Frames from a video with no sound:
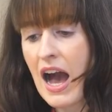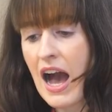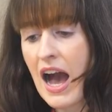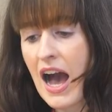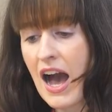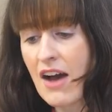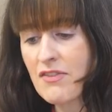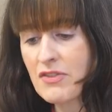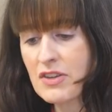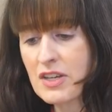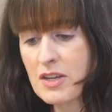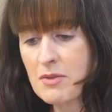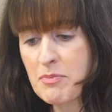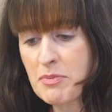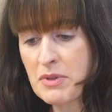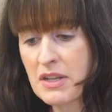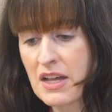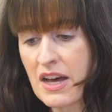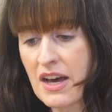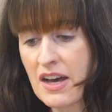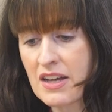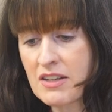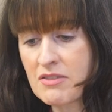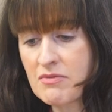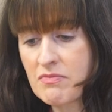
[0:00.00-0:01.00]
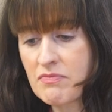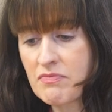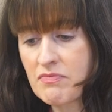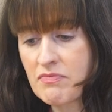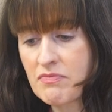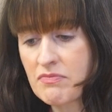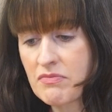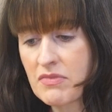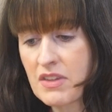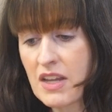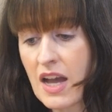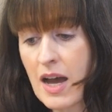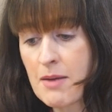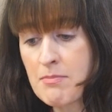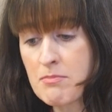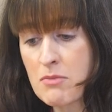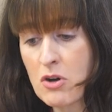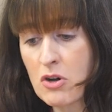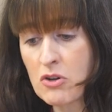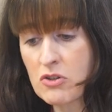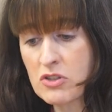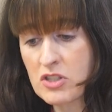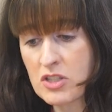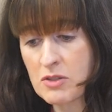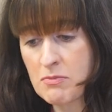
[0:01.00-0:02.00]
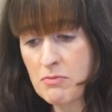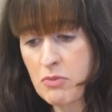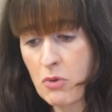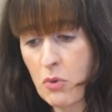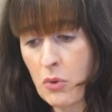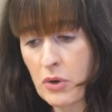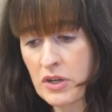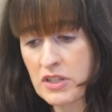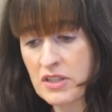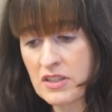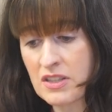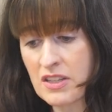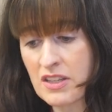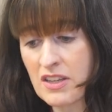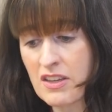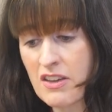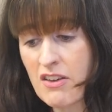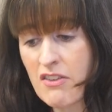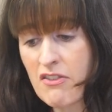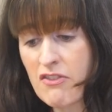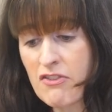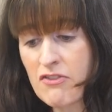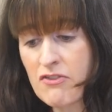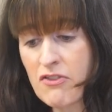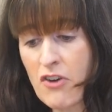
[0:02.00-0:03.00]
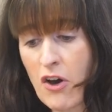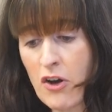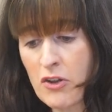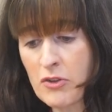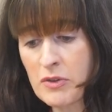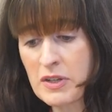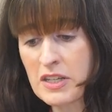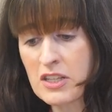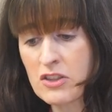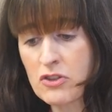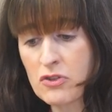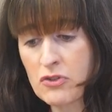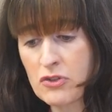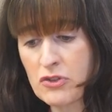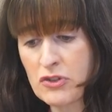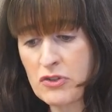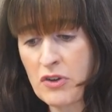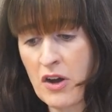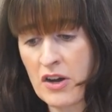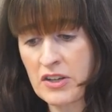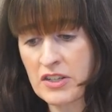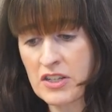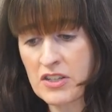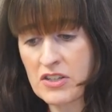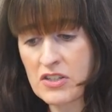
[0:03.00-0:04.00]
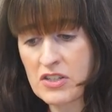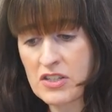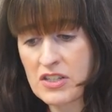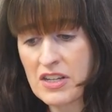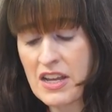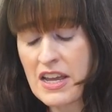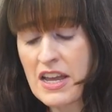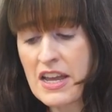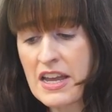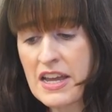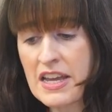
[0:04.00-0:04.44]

Having a plan, and most importantly, following through on it,